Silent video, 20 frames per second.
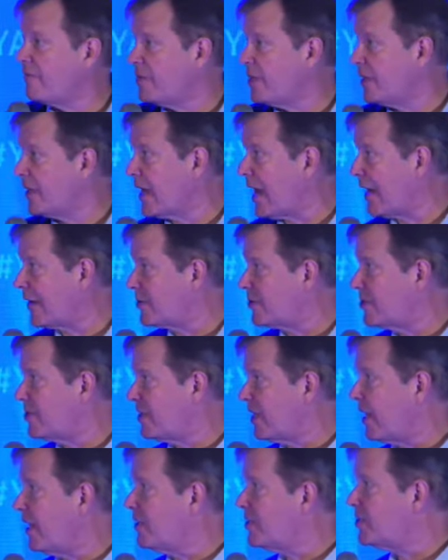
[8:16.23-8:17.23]
of the United
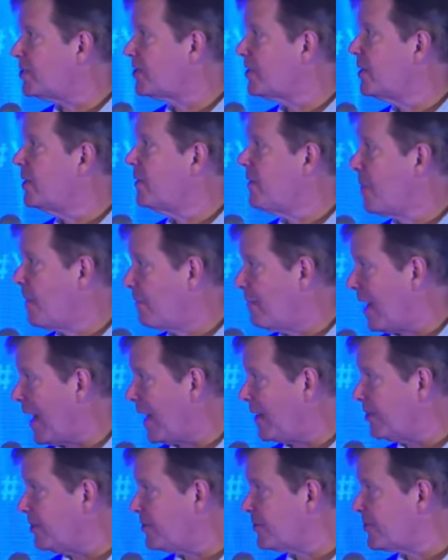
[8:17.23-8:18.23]
States, the
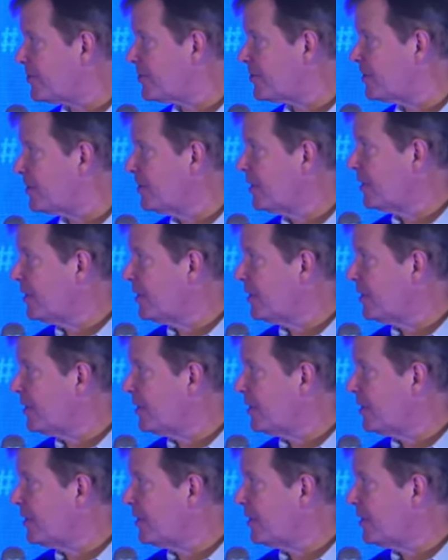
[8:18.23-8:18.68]
Bidens.